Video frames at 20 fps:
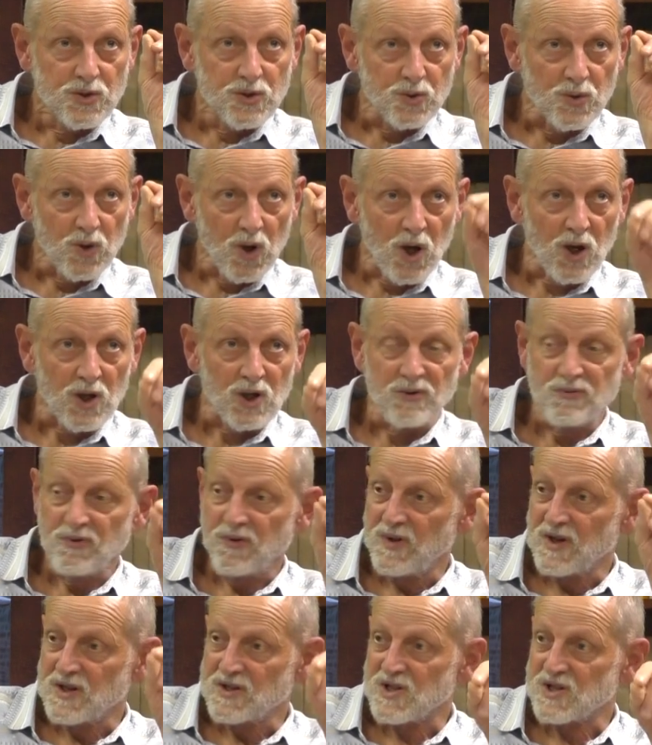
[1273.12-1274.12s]
to argue
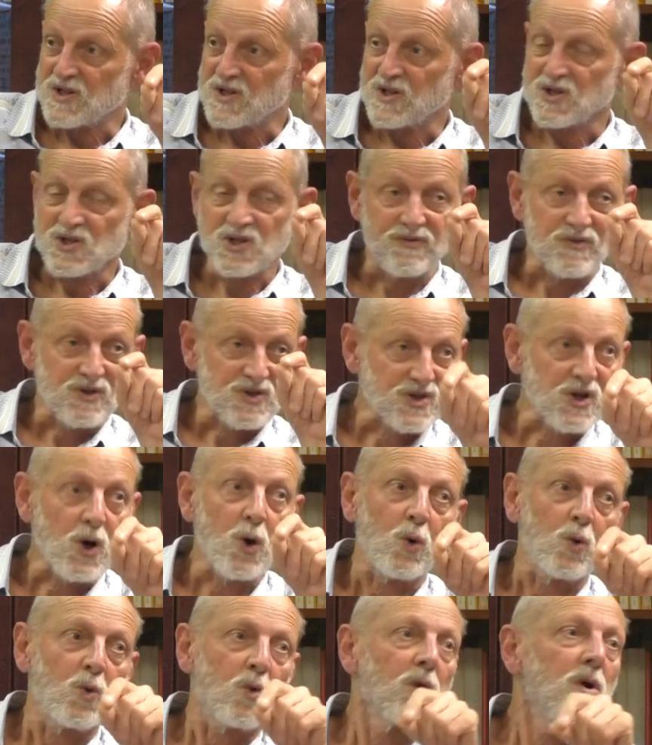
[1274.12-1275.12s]
for the existence of a
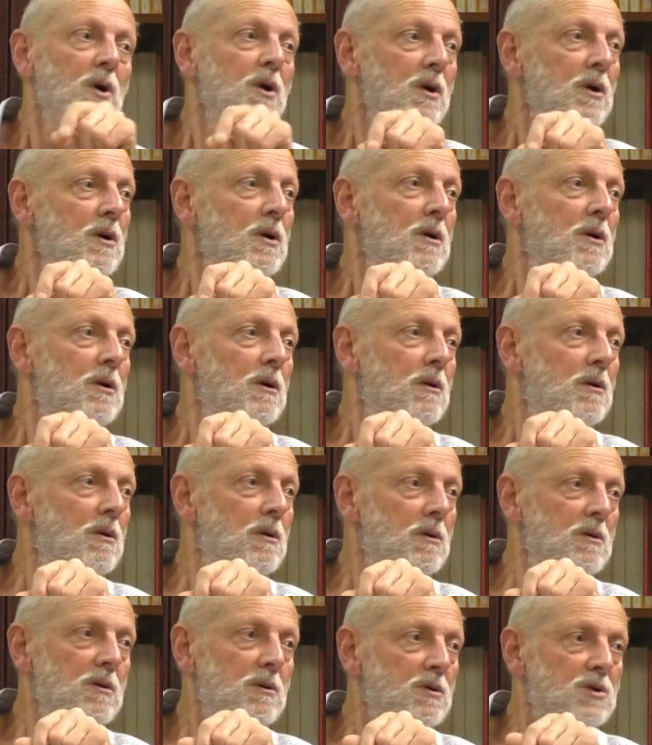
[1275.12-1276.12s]
soul
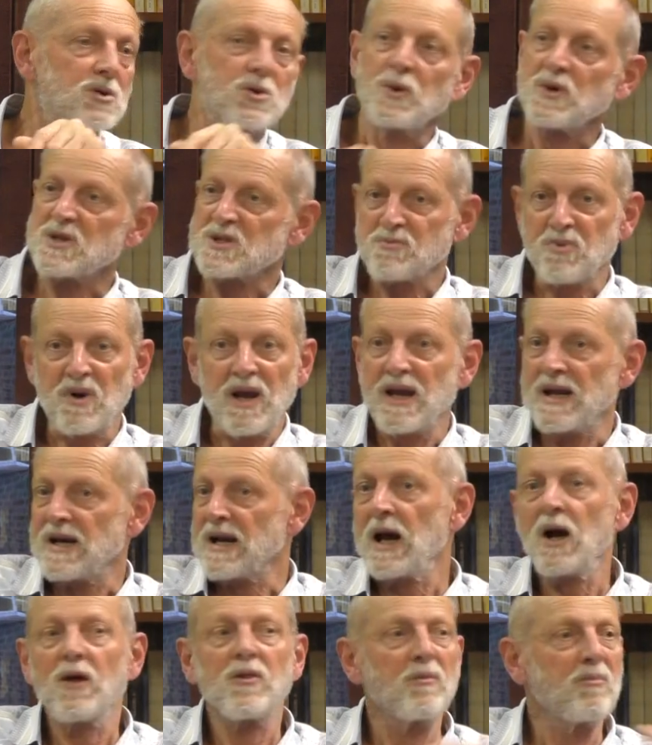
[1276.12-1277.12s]
to
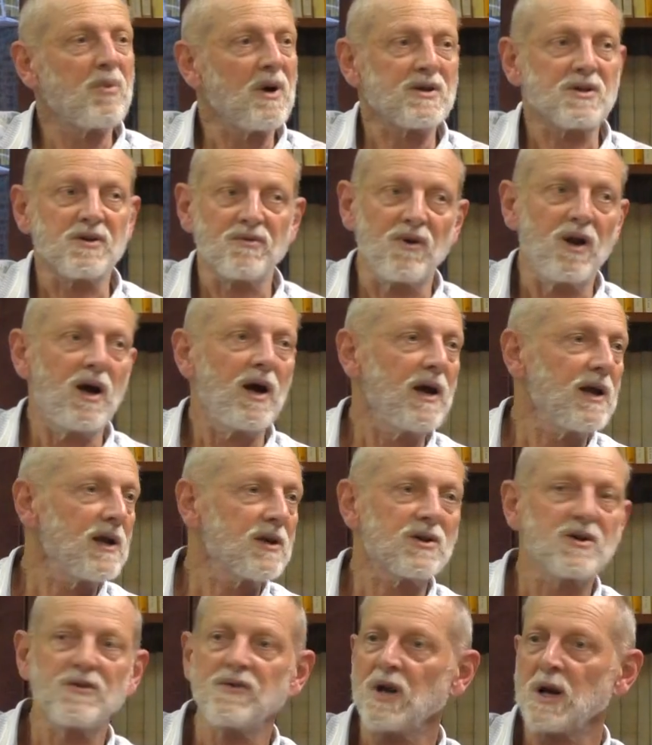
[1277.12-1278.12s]
explain how the
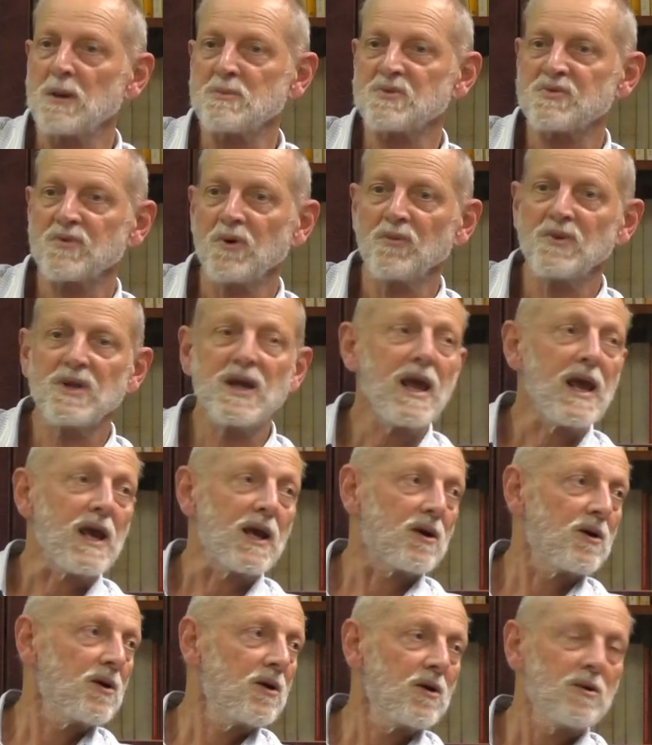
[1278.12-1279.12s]
butterfly develops from the
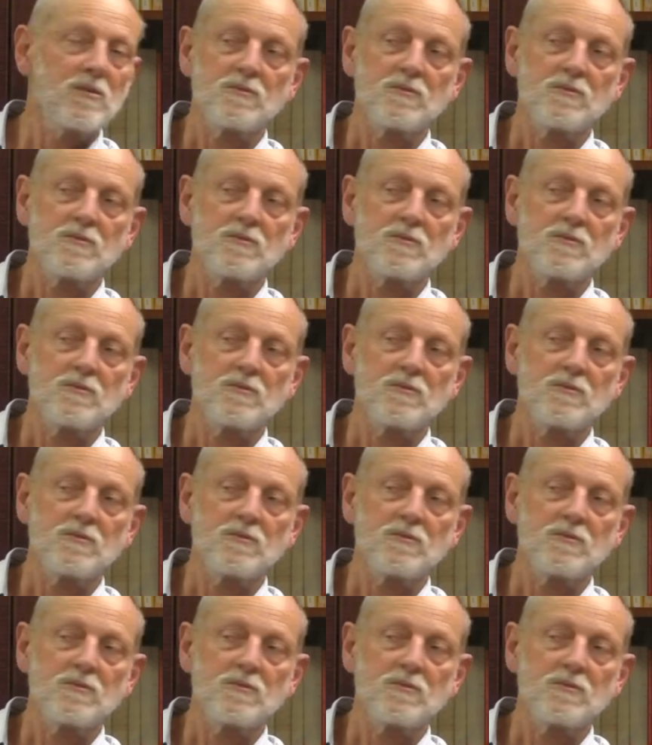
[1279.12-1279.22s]
egg.